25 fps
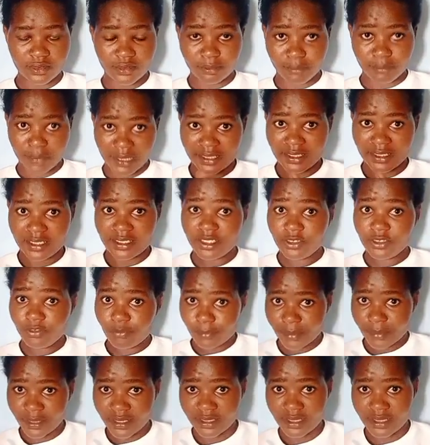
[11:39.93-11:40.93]
But the
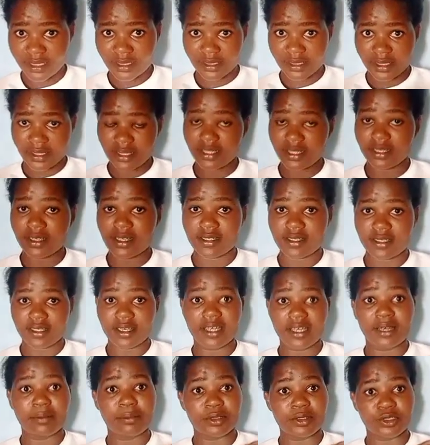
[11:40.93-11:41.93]
chief priests and the elders
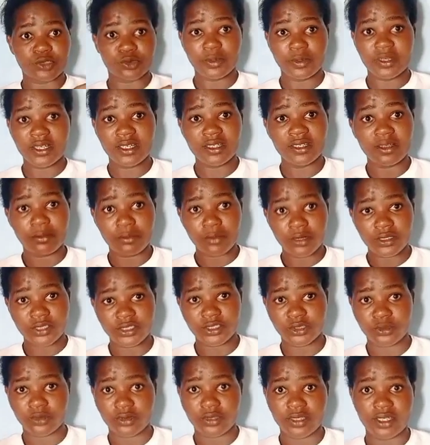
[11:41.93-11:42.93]
and persuaded the
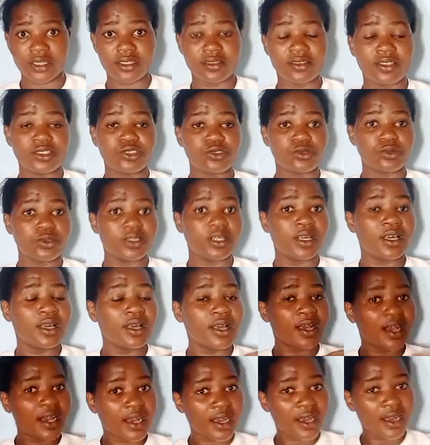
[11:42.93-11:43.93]
multitude that they should
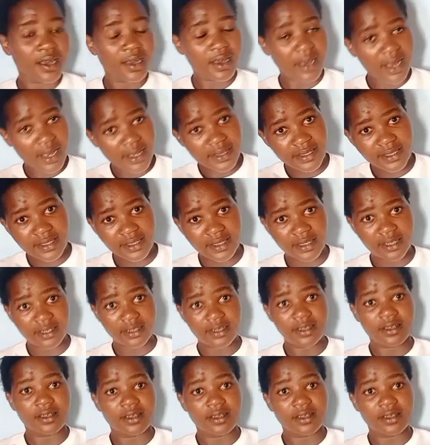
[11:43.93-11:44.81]
ask